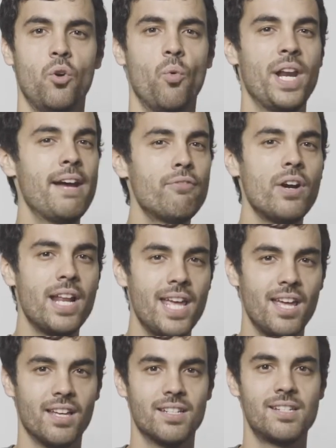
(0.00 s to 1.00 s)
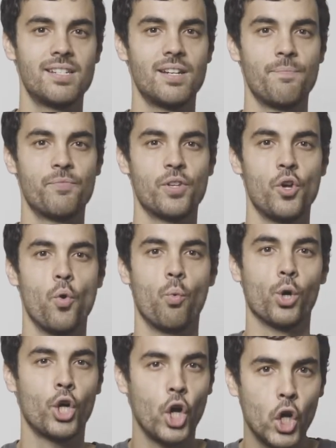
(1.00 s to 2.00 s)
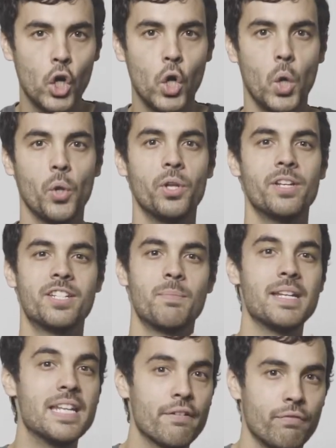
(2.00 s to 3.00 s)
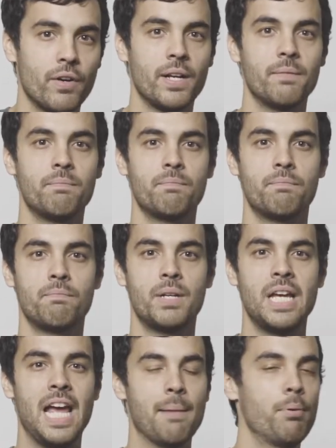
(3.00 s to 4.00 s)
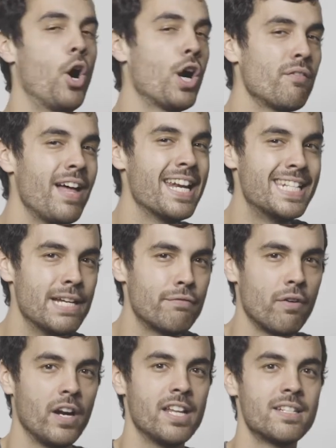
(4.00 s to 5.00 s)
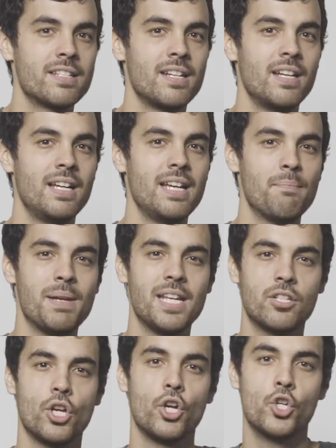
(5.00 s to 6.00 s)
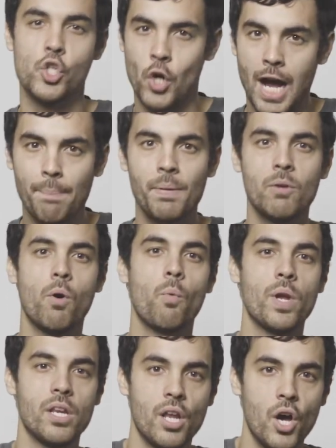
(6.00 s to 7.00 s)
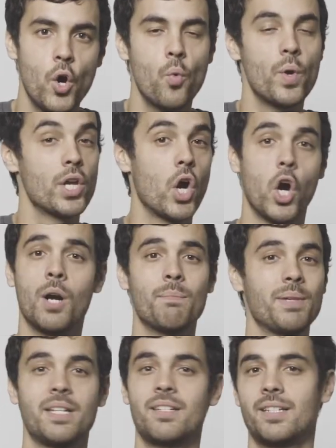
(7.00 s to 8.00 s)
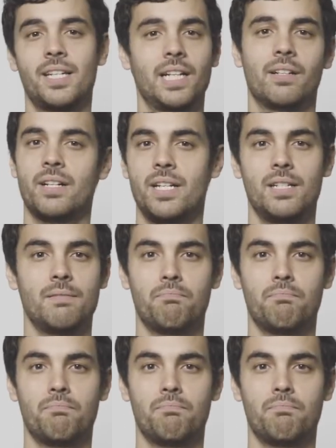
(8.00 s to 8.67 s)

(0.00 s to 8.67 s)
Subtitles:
Whatever it is, we're called to be different. And part of that difference means dropping what we know we aren't meant to carry.